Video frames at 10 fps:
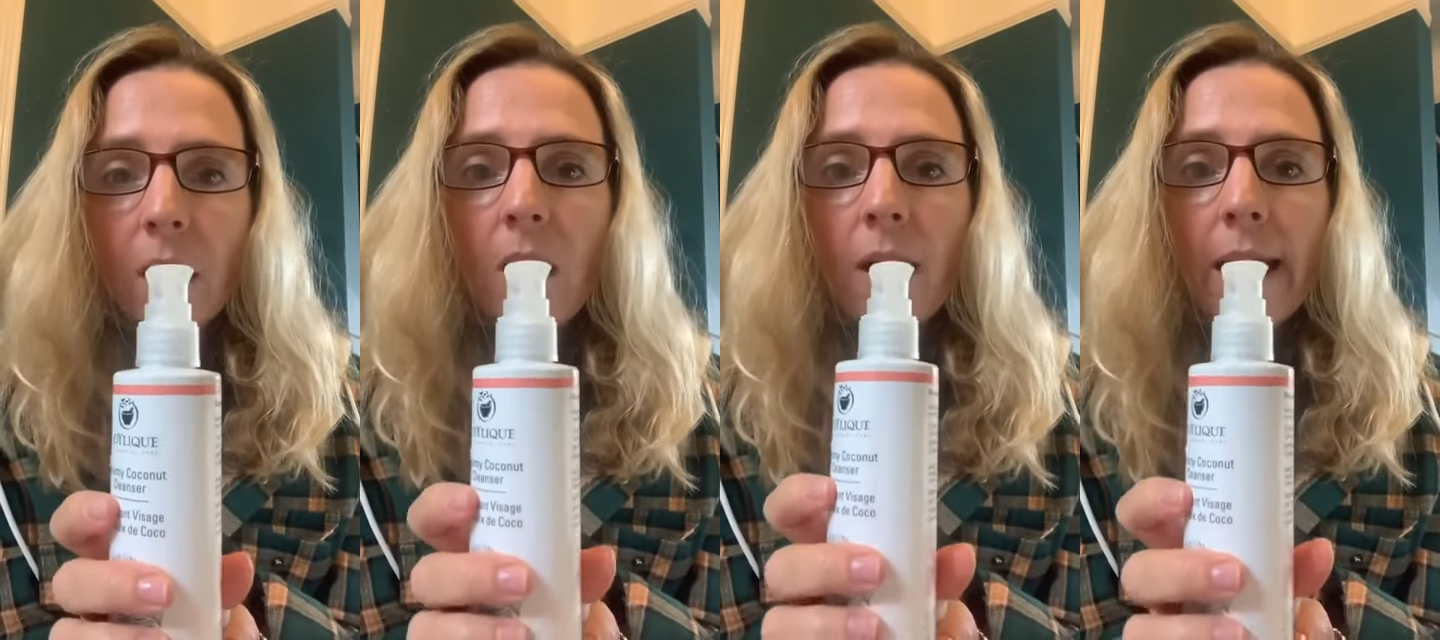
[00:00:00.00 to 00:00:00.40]

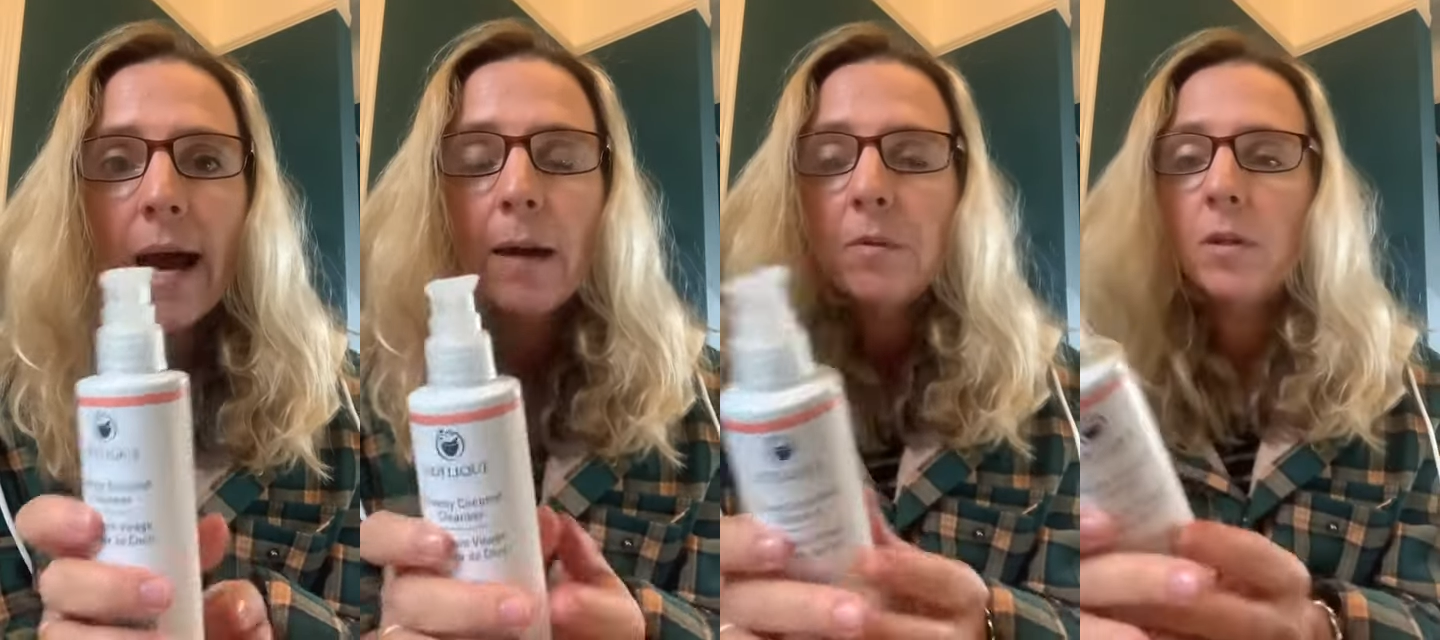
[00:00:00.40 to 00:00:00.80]
I
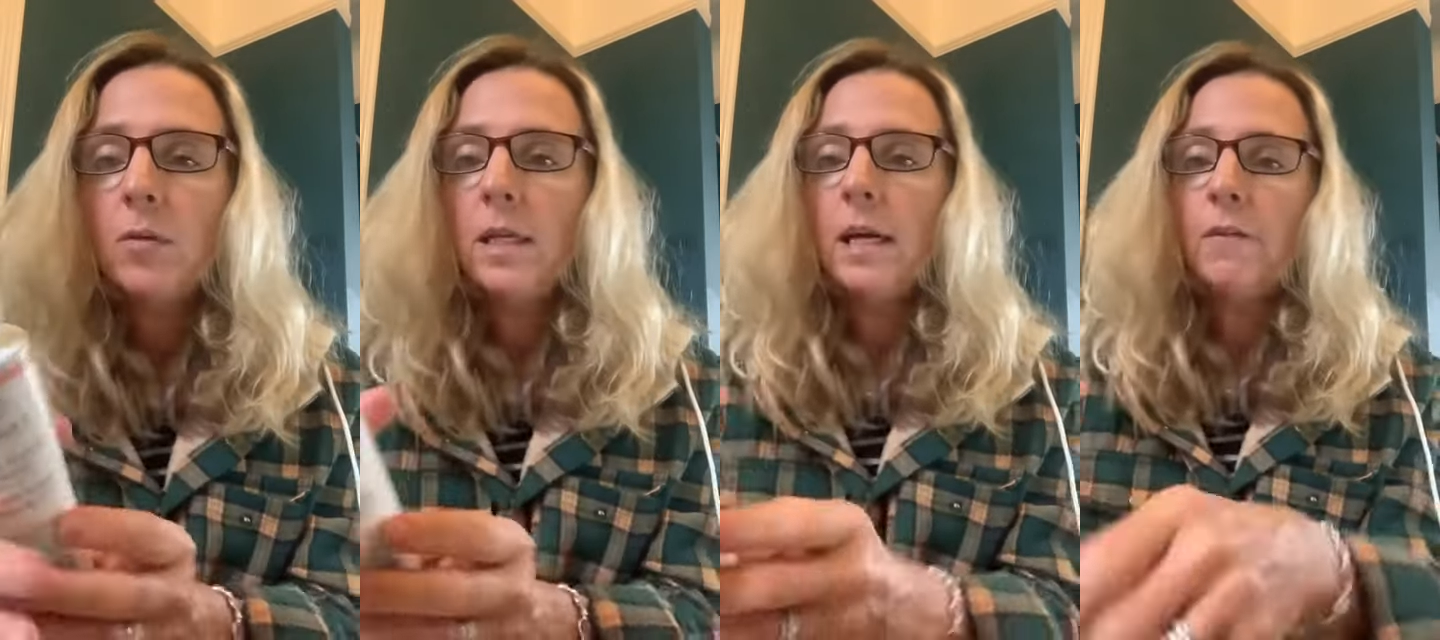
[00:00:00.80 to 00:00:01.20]

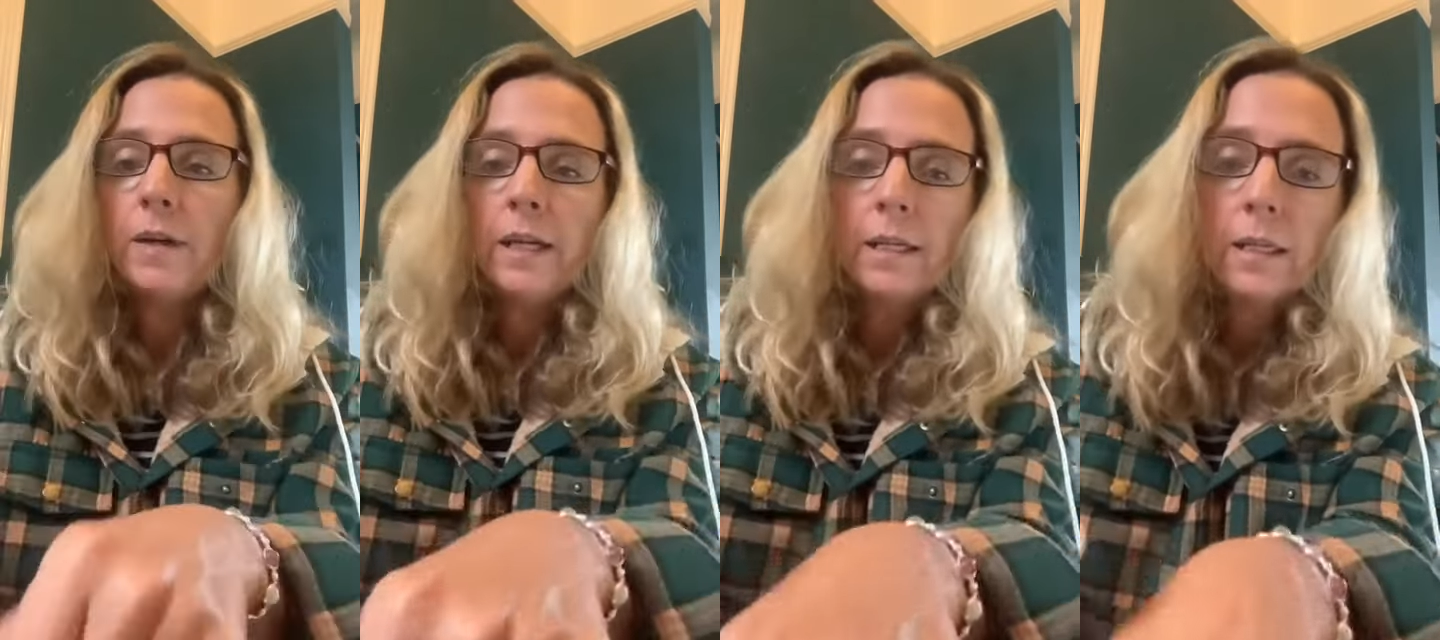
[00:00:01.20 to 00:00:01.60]
absolutely love
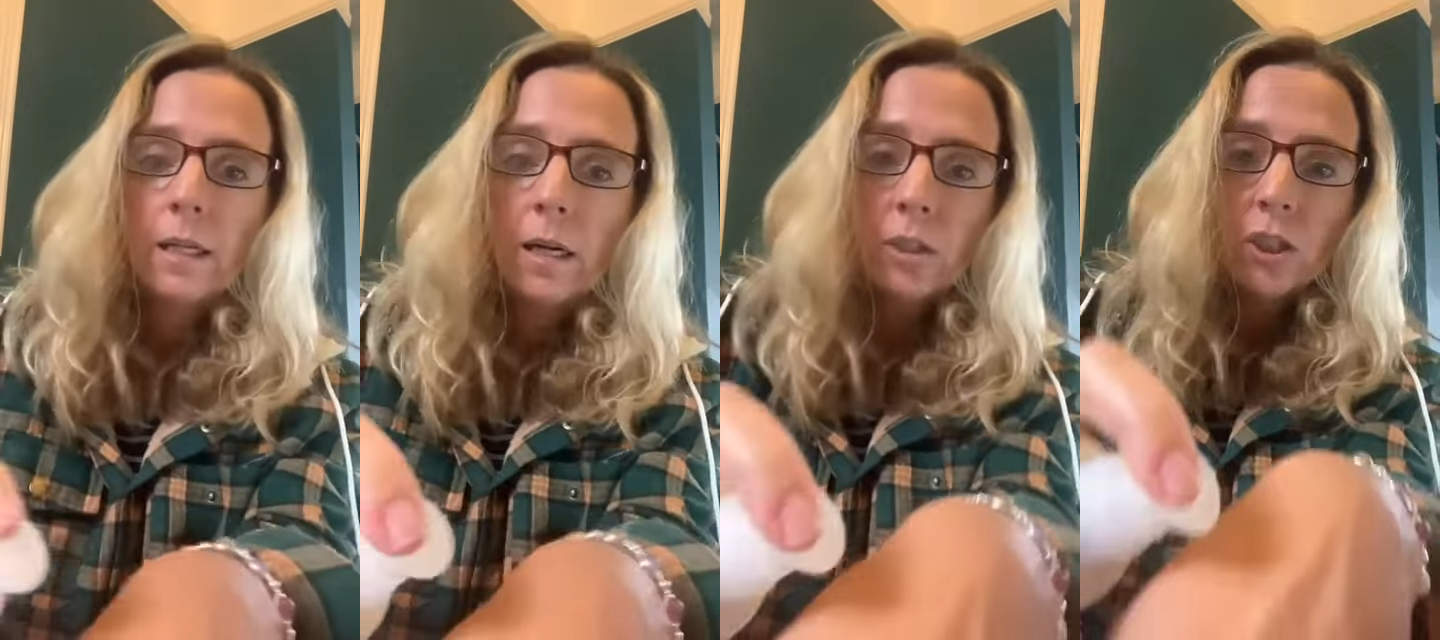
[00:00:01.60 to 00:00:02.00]
it.
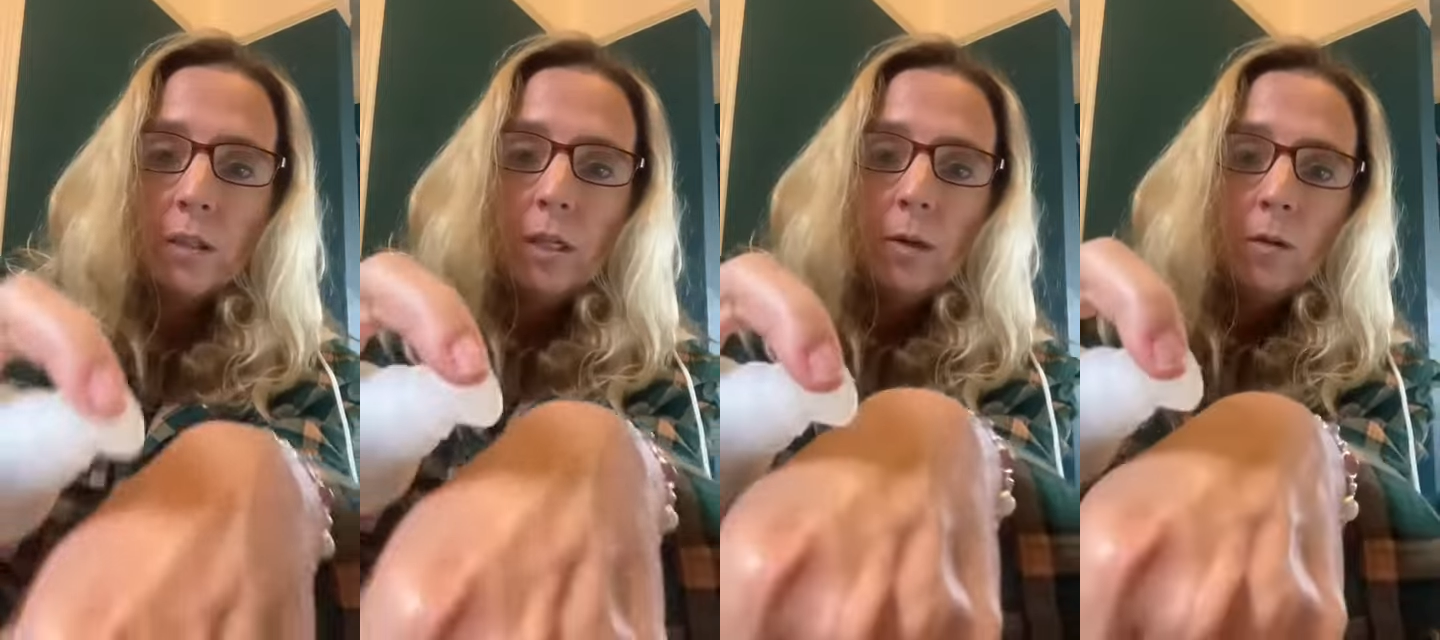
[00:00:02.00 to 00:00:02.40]
I'll show
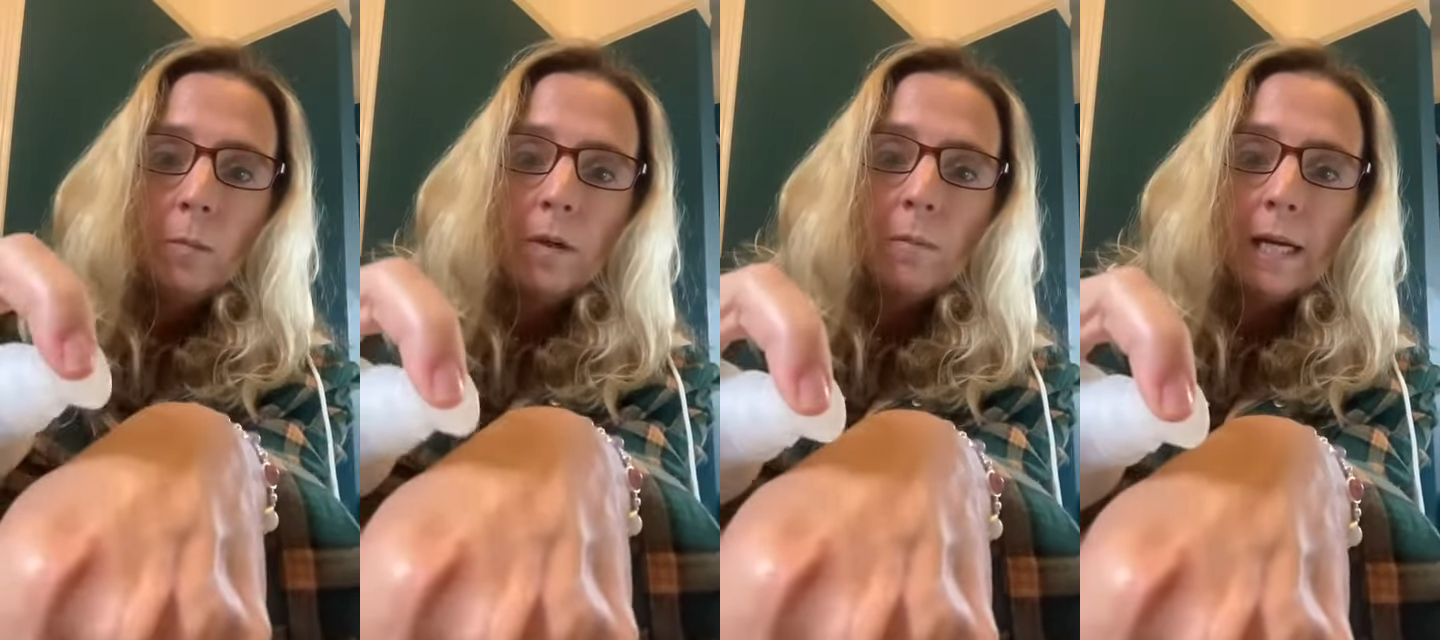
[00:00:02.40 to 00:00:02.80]
you a little
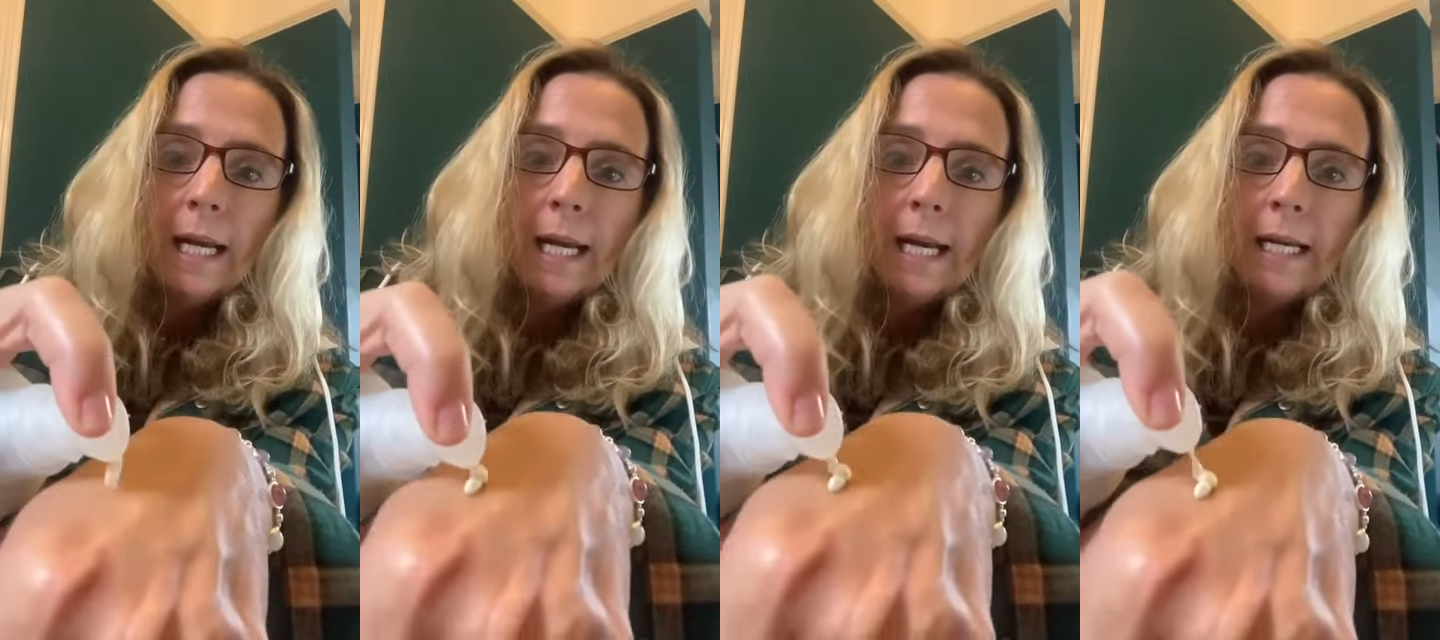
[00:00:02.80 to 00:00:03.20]
bit on my
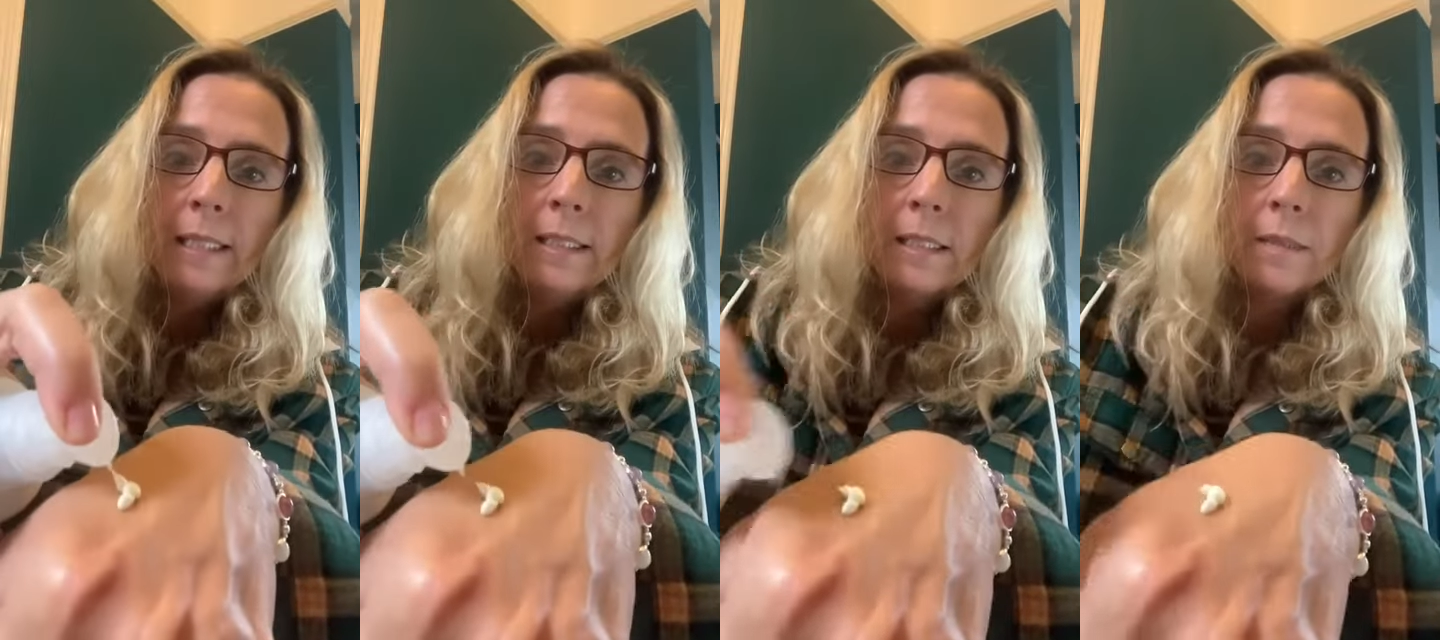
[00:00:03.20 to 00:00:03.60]

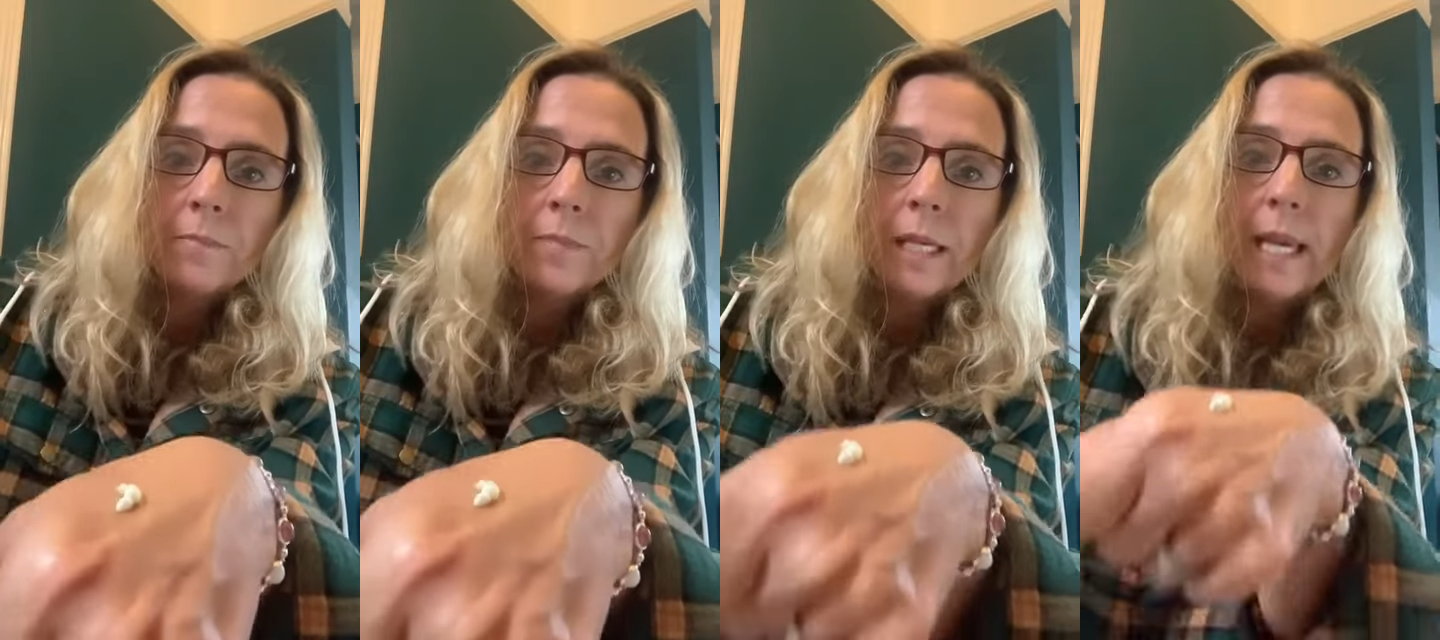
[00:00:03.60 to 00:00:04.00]
hand.
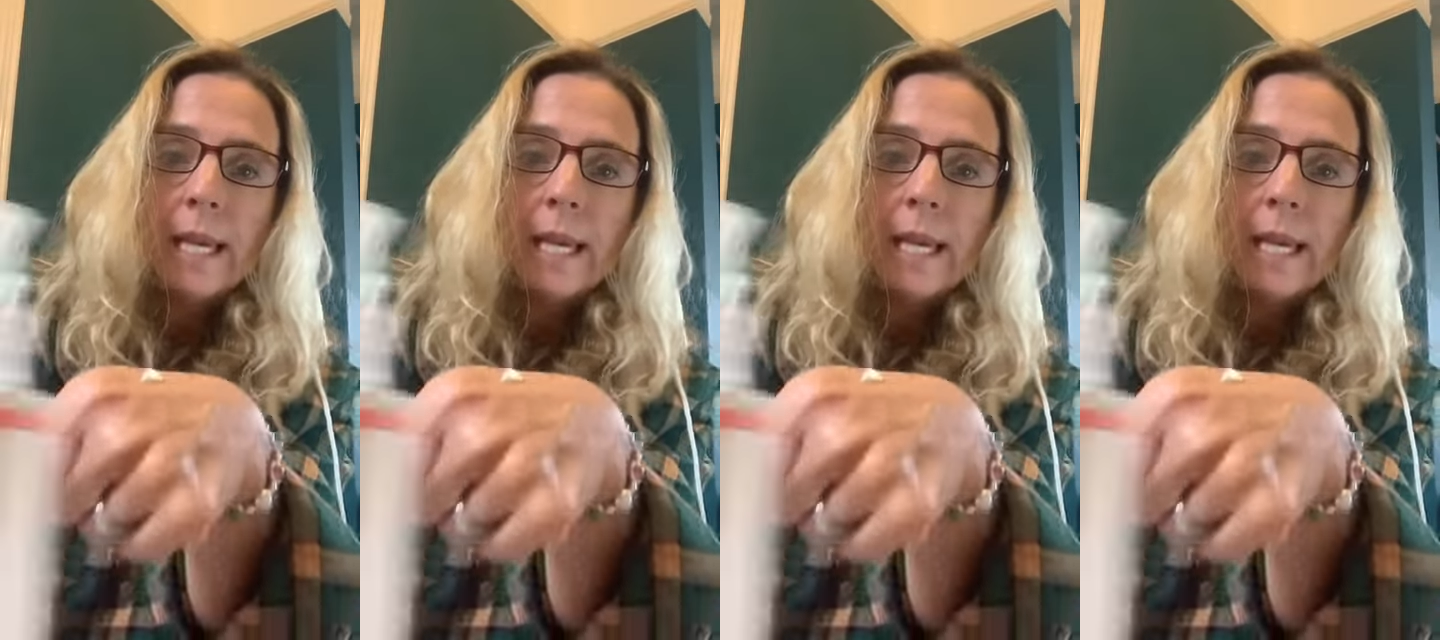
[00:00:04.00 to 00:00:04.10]
It